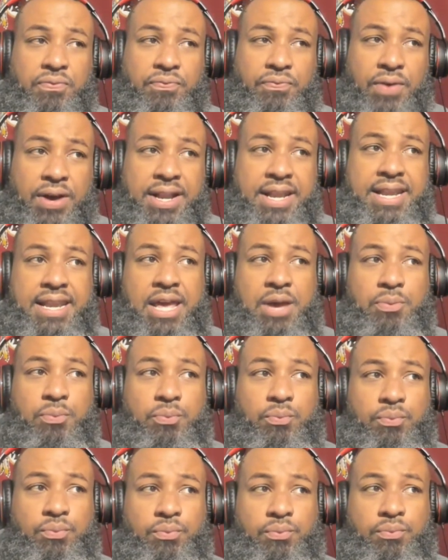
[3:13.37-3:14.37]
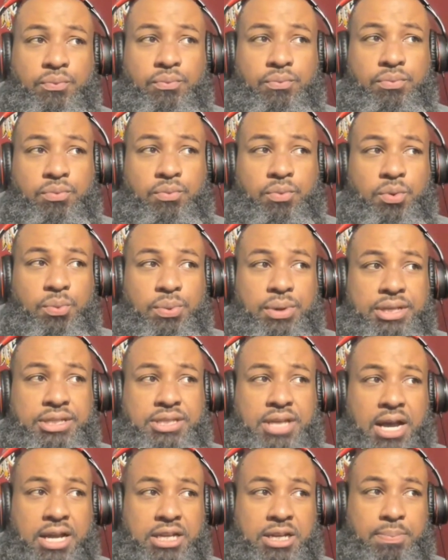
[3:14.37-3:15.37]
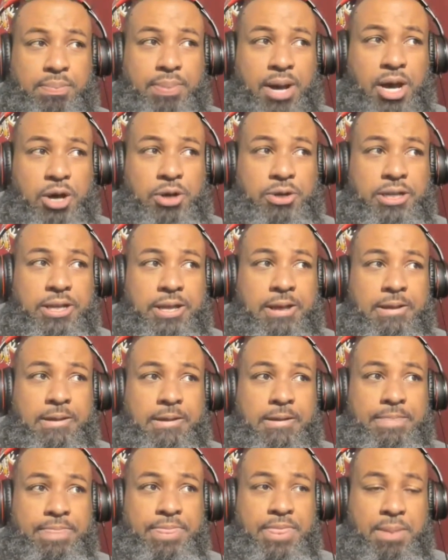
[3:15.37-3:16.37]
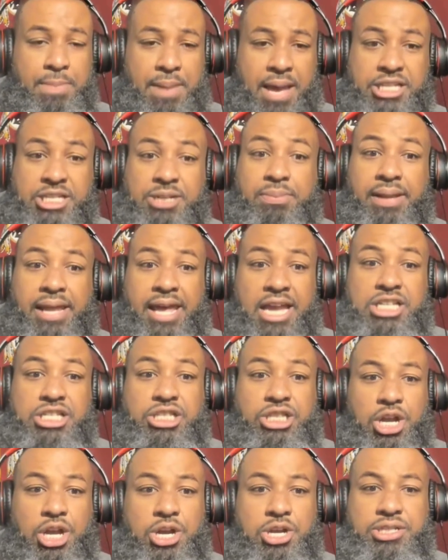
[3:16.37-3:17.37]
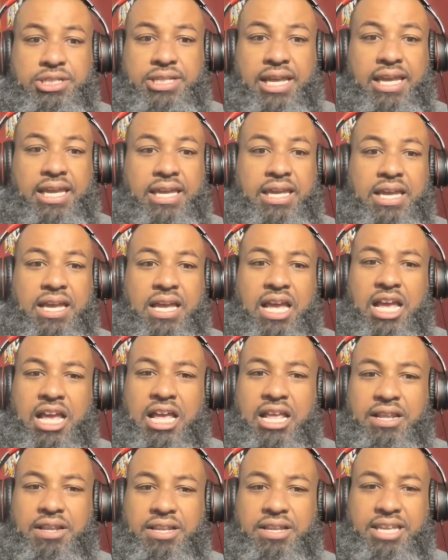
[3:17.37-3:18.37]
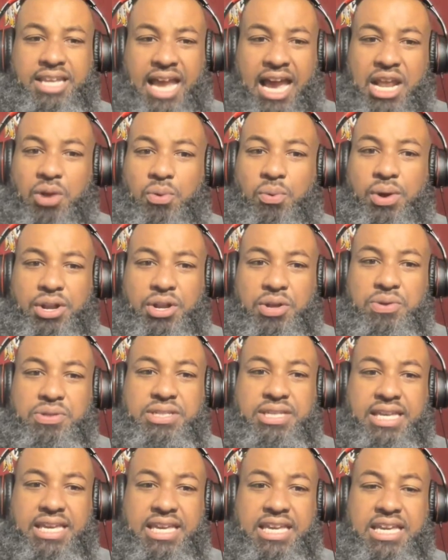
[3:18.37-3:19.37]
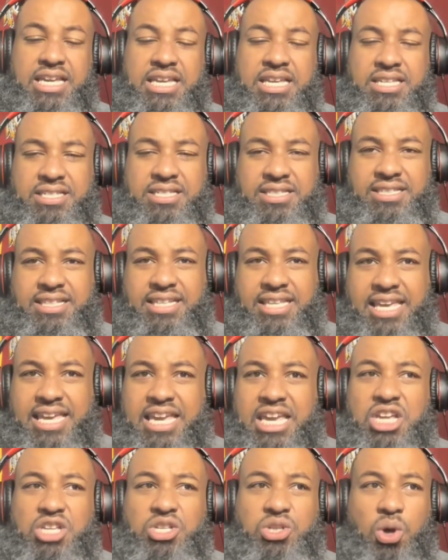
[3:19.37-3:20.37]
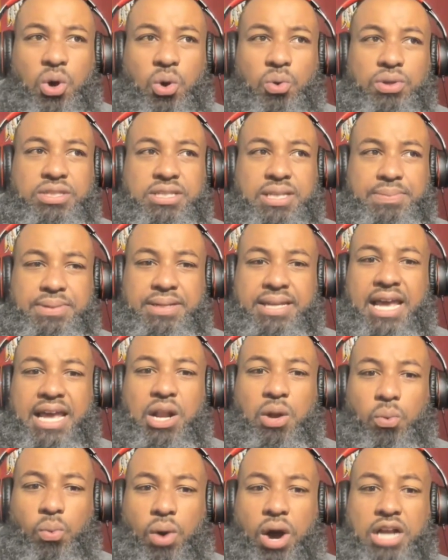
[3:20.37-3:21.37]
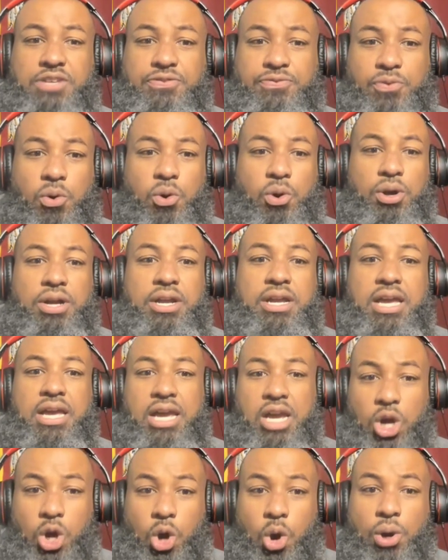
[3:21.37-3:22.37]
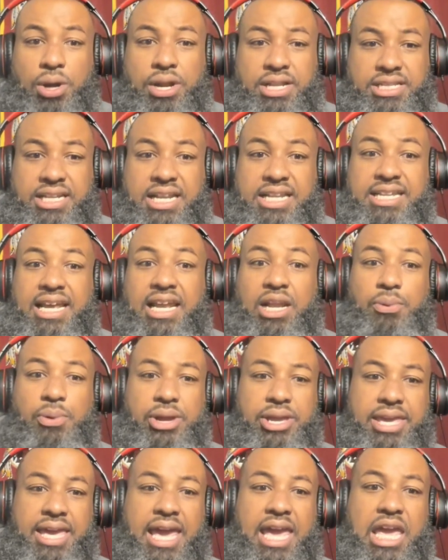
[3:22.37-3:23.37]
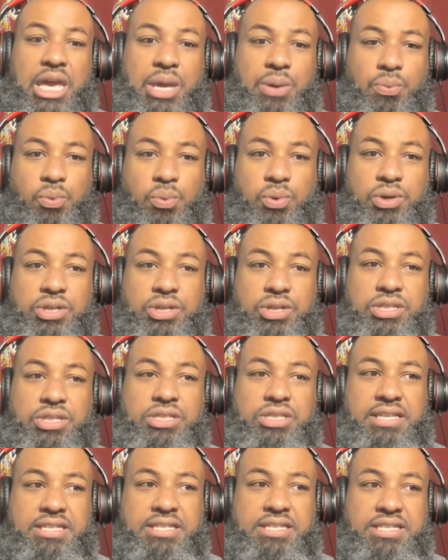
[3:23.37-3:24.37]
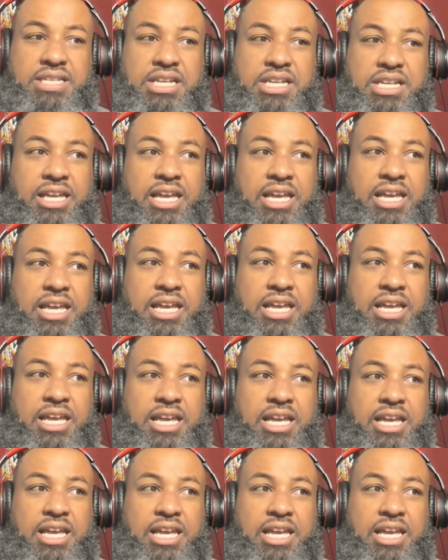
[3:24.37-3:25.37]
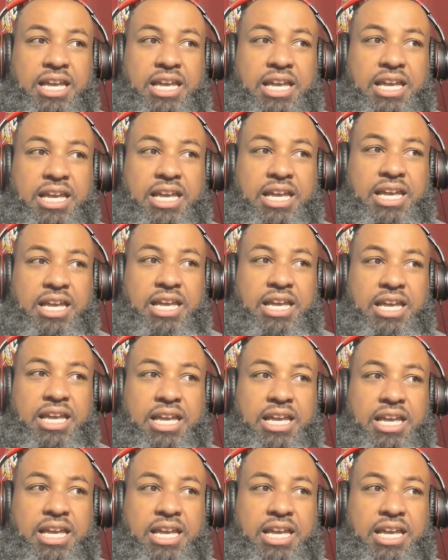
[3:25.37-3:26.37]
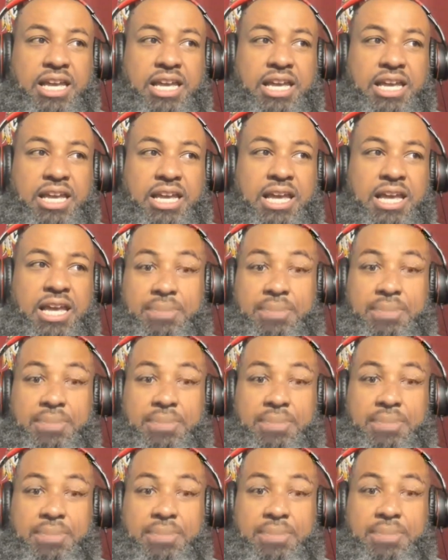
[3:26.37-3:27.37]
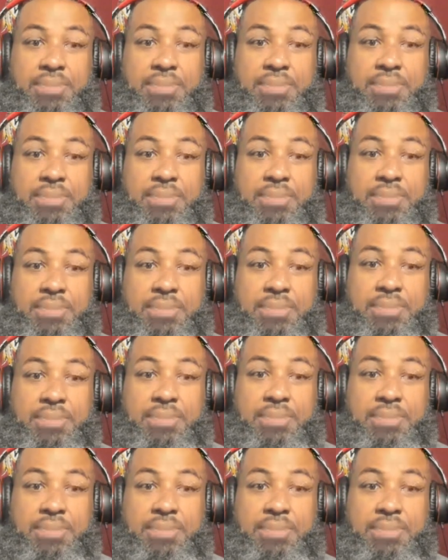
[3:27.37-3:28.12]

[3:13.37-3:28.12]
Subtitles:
funny that when we talked about the matchup last Thursday, kind of one of those keys or something to kind of watch for going into the Delaware game was essentially the pass game had to improve. And obviously